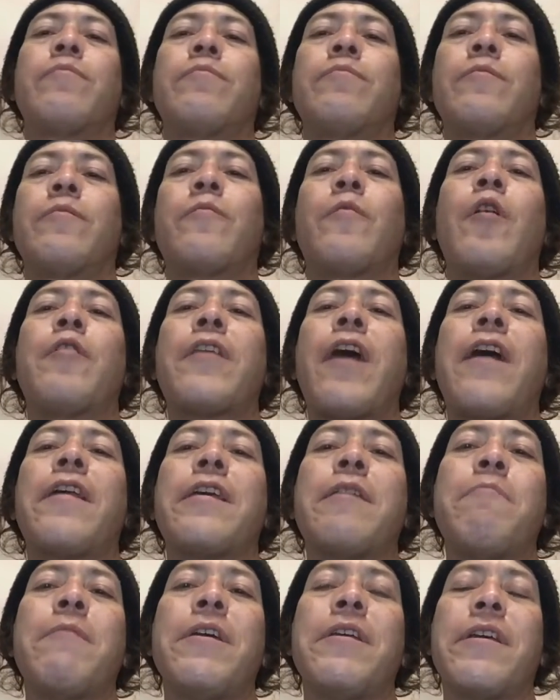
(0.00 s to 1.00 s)
well, not
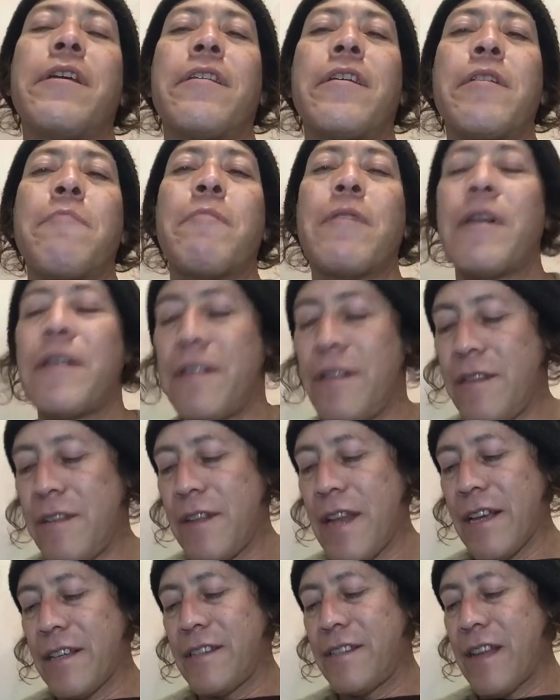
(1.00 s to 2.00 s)
immediately, but
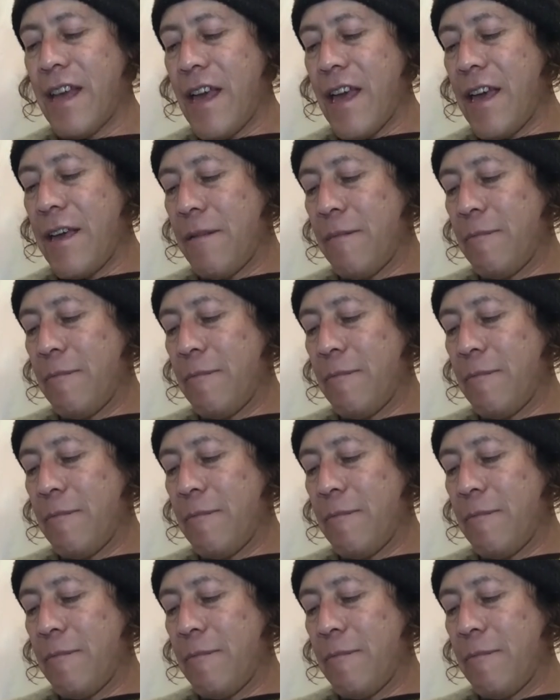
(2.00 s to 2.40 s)
next day,